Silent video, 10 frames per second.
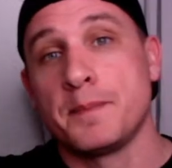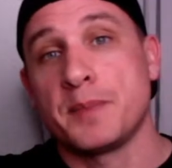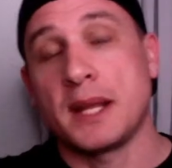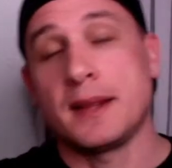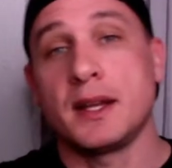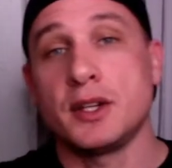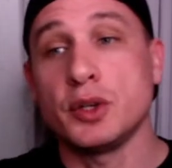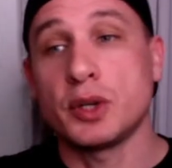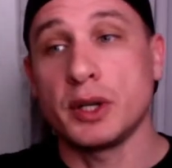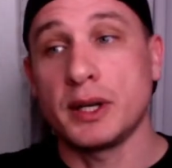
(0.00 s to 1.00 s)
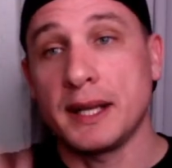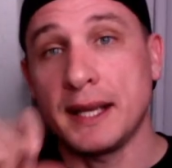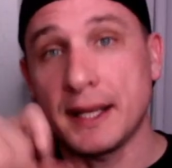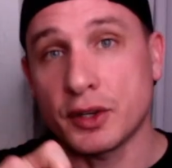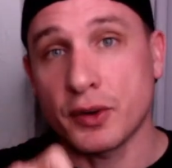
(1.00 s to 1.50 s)
And then you could
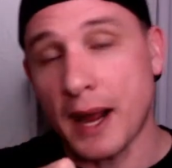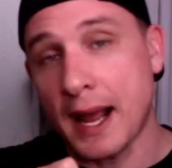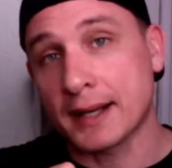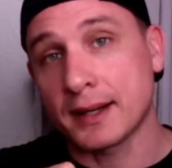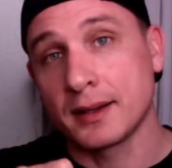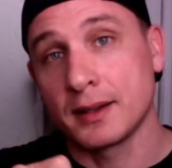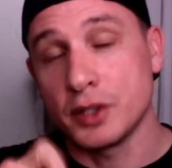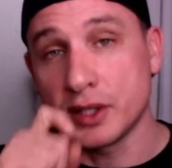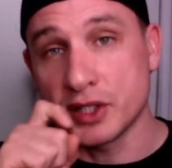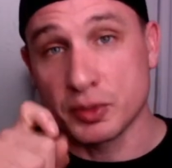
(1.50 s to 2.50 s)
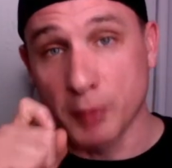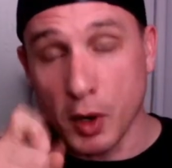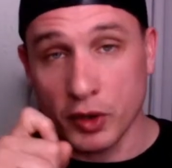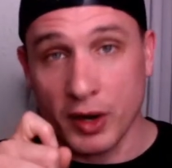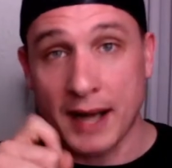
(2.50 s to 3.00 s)
hit crack, you could
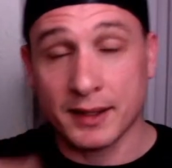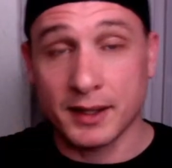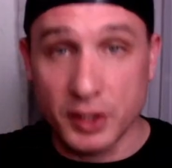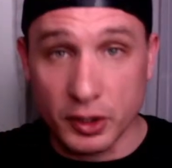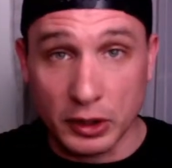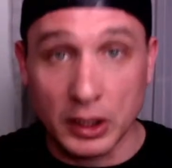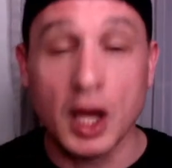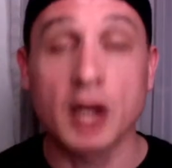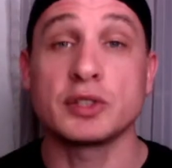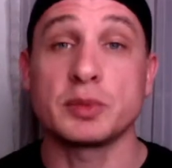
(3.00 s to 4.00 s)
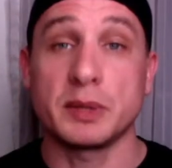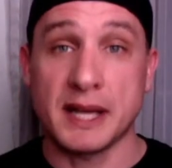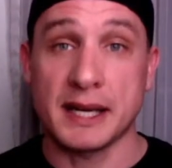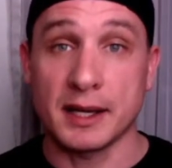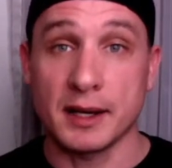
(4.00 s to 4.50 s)
smoke crack, and your lungs would
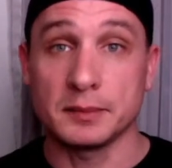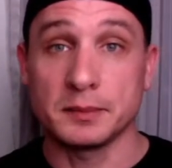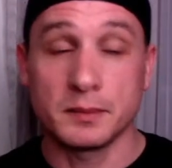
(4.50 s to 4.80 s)
take it up.